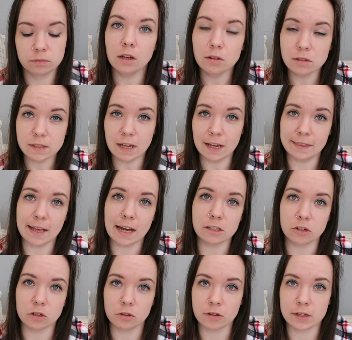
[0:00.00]
Alongside
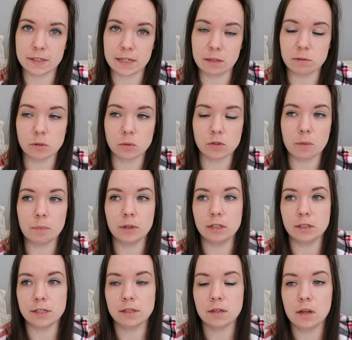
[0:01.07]
that, John Christie was also
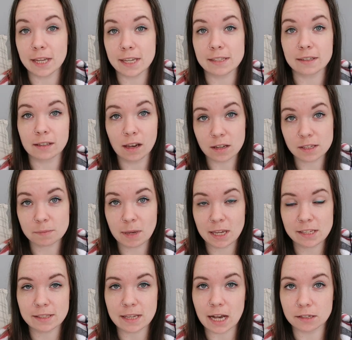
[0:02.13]
bullied by his
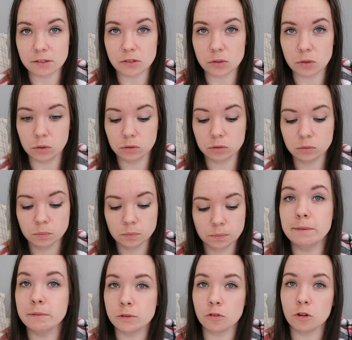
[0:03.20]
classmates at school.
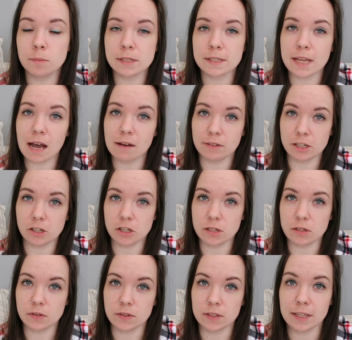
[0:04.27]
He was rumoured to have
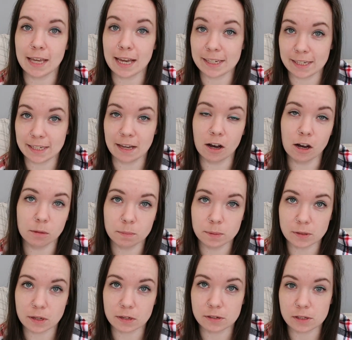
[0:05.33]
issues getting up,
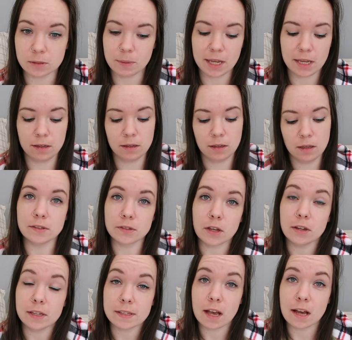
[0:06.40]
so to speak, and
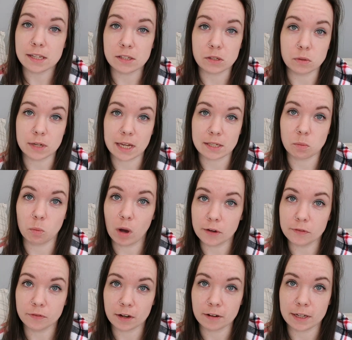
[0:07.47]
so his early school days
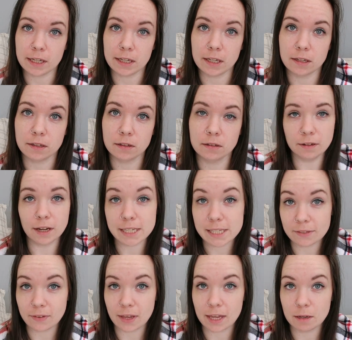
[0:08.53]
weren't very nice
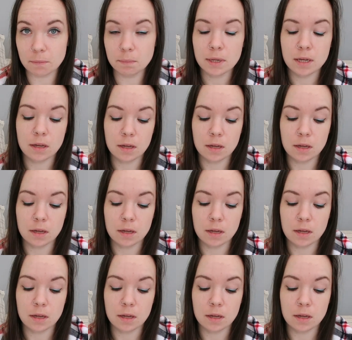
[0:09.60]
for him.